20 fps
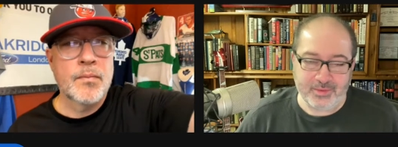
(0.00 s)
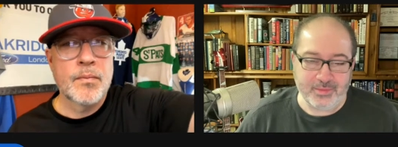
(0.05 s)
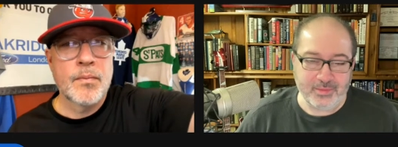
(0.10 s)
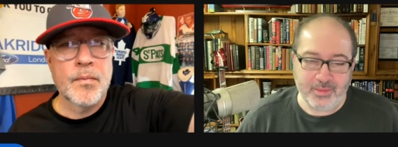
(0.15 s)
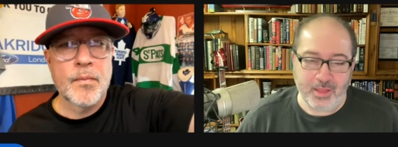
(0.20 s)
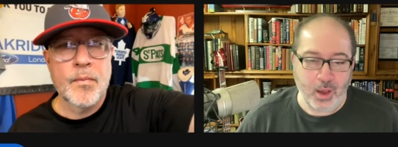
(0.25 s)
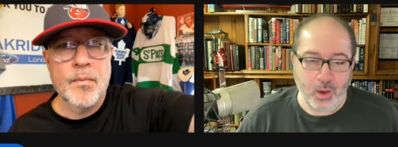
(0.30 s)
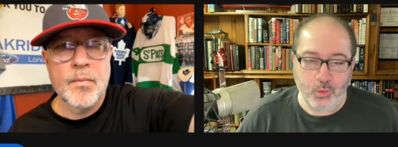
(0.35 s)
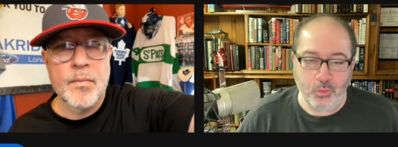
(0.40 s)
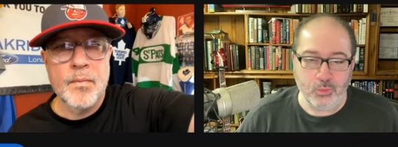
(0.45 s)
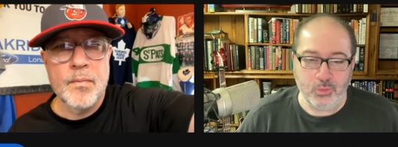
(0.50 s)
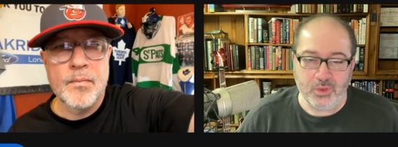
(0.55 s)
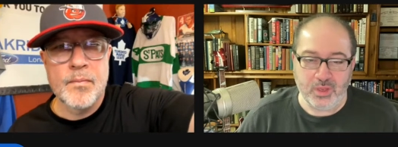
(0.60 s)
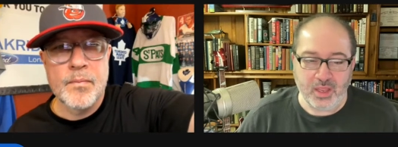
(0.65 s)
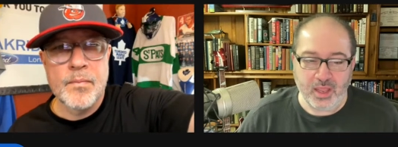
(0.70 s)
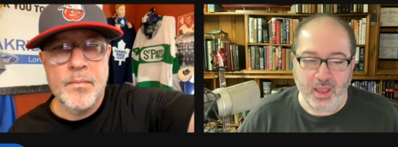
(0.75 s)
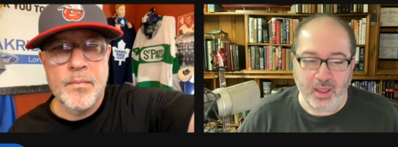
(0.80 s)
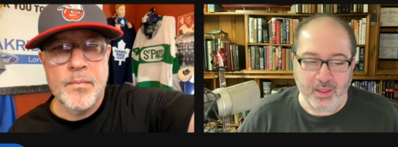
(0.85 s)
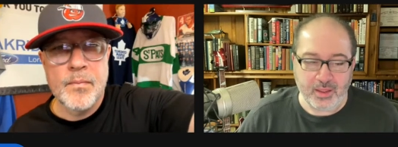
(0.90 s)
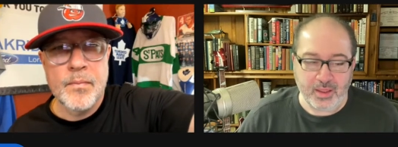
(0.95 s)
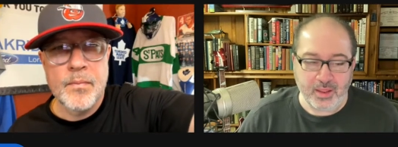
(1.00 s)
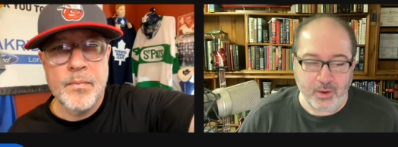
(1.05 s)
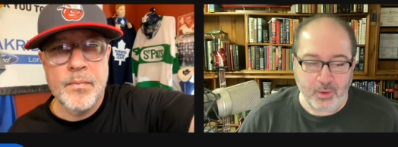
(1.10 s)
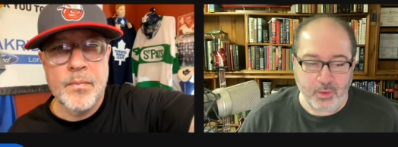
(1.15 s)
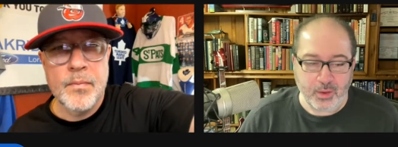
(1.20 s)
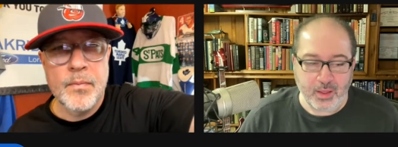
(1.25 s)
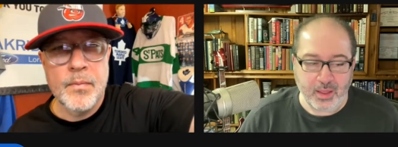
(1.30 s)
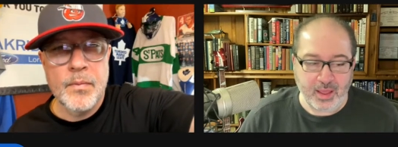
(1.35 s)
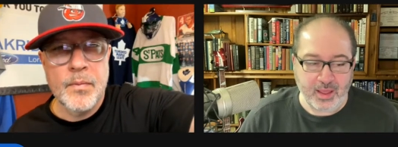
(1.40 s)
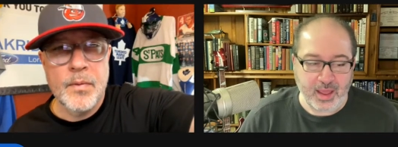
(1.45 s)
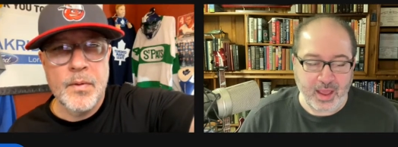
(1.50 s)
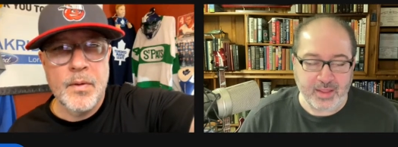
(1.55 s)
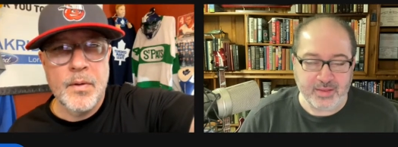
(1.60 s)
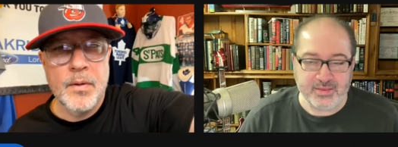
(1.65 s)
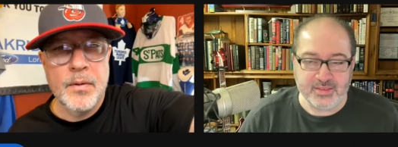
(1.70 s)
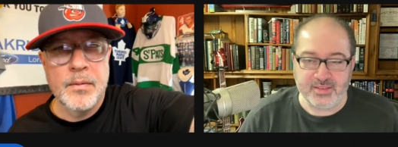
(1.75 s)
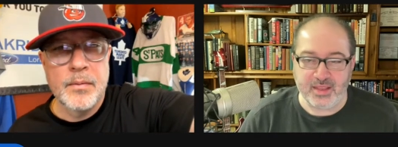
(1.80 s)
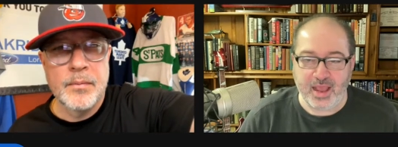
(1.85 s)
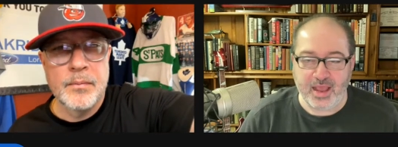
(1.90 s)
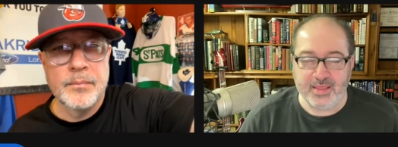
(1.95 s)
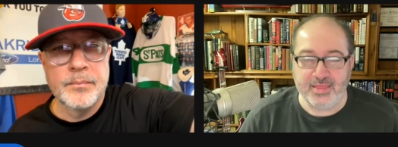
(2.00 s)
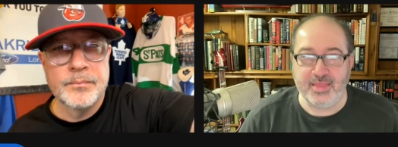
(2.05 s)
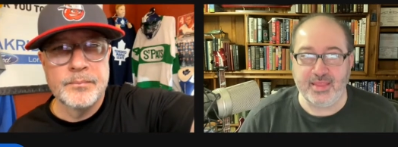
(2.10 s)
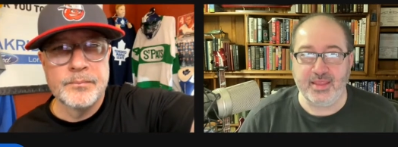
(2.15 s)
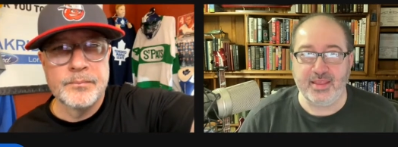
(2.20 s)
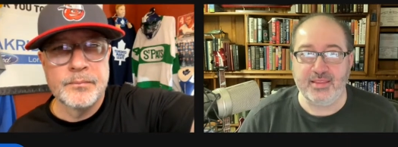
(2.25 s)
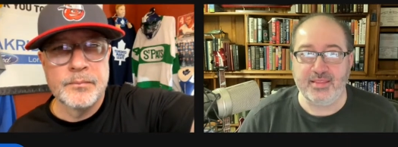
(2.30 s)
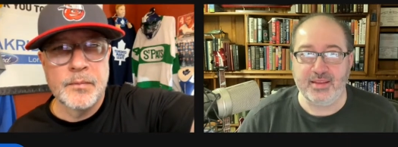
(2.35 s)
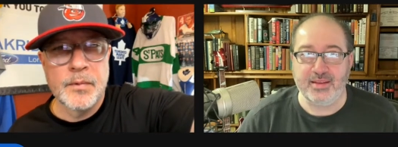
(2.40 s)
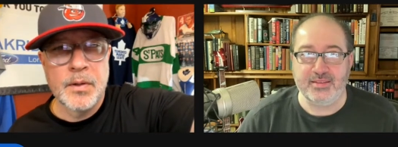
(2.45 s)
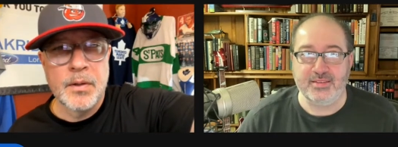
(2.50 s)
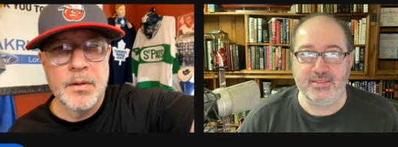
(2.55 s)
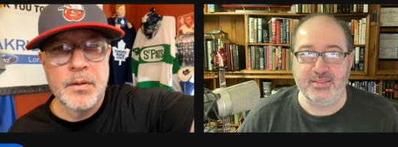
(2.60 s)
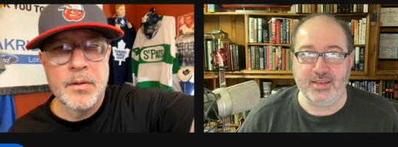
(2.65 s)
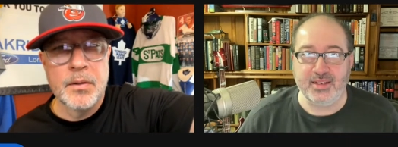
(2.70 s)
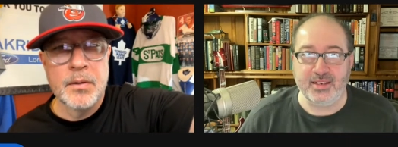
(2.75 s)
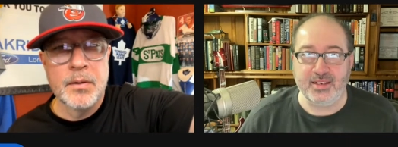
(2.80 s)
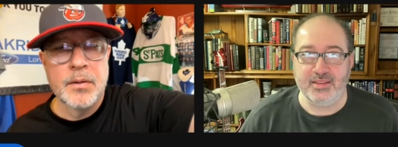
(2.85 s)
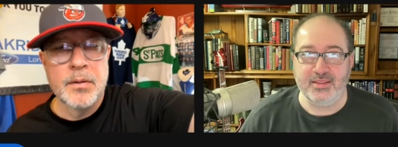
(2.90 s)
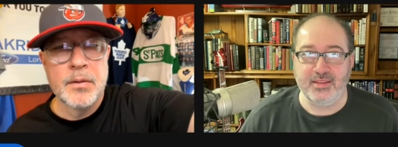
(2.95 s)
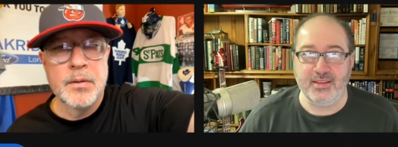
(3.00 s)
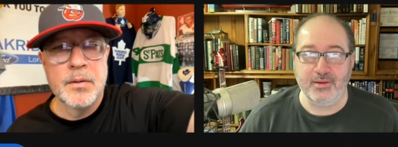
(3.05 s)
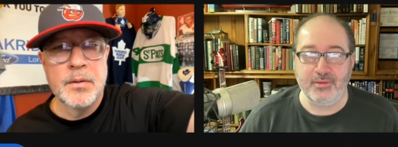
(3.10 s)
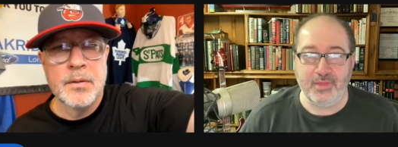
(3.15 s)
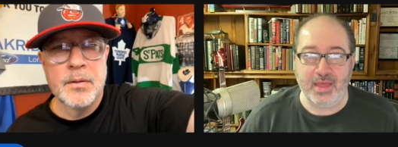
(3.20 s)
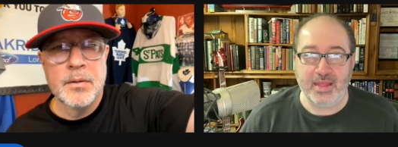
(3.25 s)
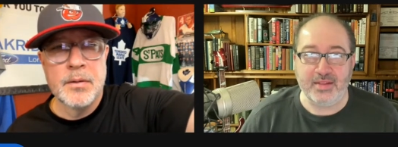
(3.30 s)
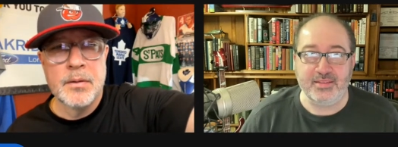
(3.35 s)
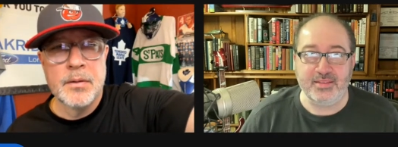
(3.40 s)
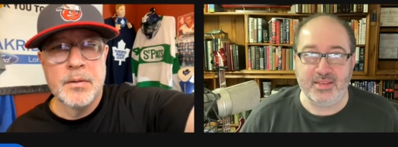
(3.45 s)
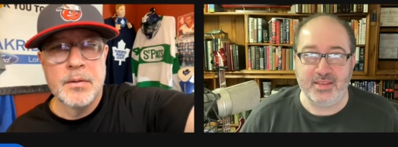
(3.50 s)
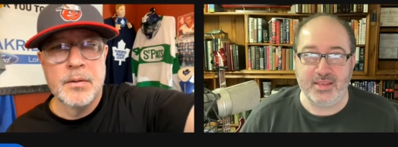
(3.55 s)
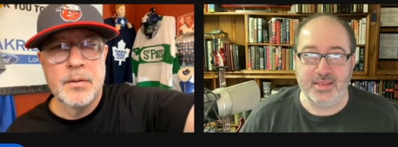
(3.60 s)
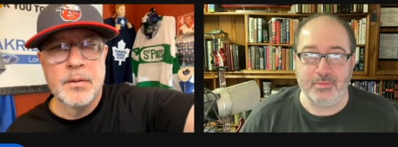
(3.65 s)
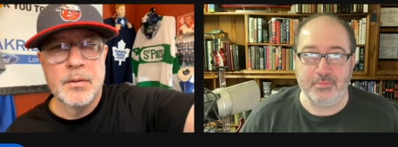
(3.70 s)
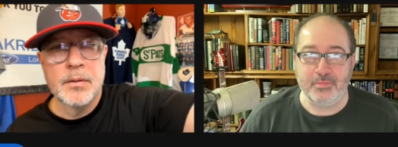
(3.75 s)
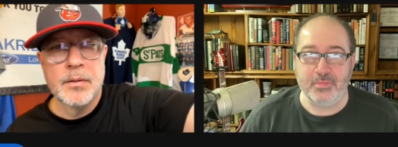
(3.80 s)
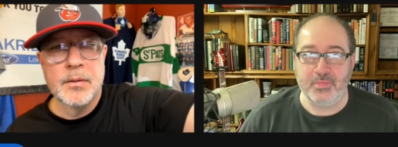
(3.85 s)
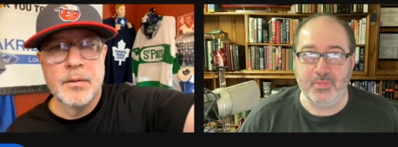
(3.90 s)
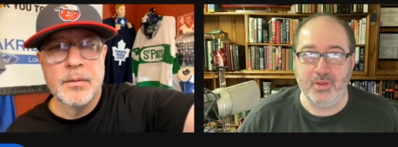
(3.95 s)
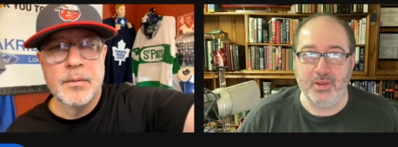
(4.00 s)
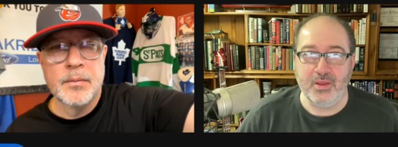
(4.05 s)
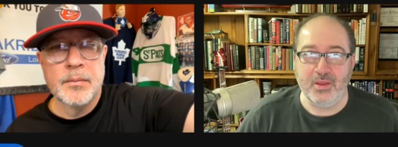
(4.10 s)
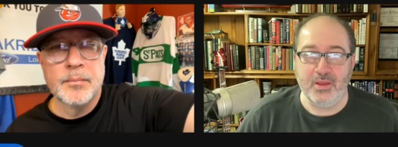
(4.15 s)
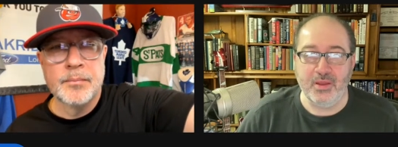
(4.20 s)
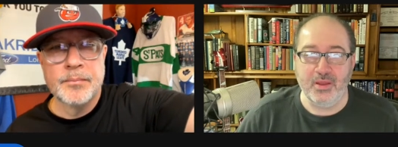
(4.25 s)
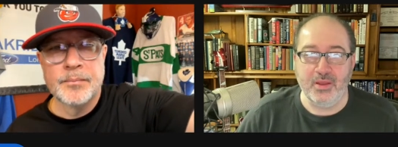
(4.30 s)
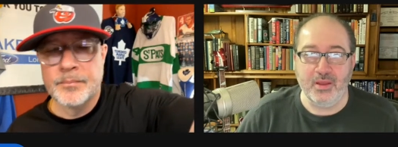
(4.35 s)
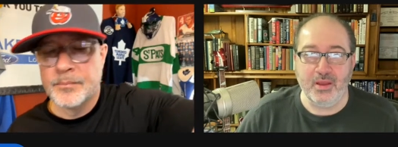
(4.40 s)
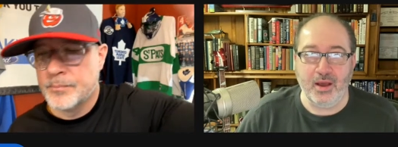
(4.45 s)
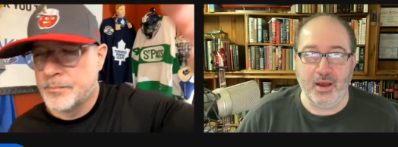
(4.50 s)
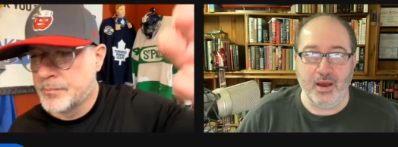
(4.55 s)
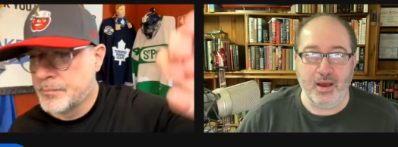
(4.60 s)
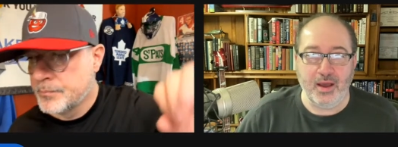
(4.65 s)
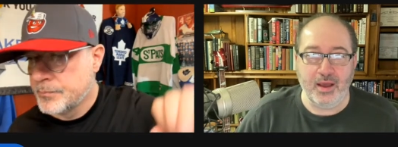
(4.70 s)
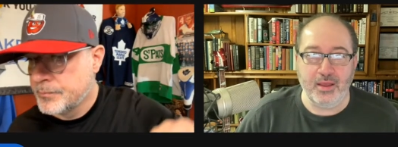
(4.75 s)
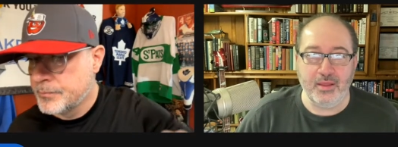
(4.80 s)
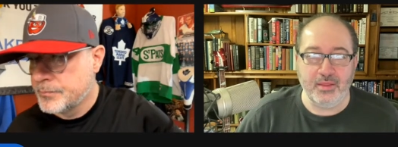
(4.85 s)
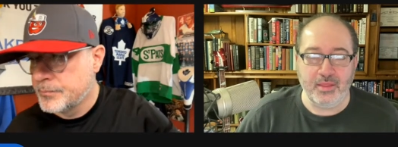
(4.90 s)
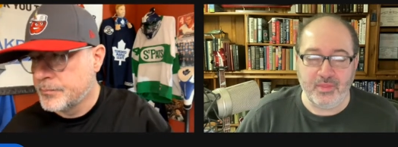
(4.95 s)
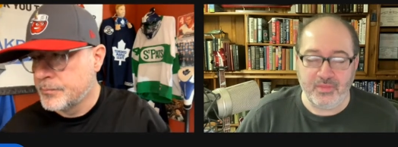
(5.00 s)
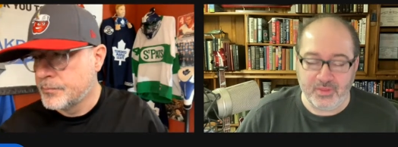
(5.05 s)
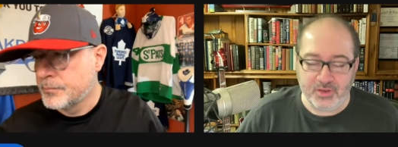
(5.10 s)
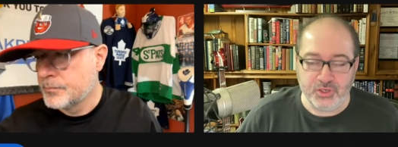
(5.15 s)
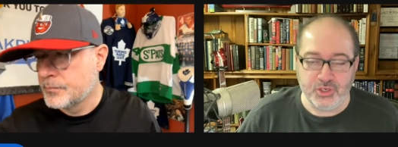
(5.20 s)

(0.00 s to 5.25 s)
Speaker 1: no, yeah, you know, I, I just I think that uh, you know that team uh, and the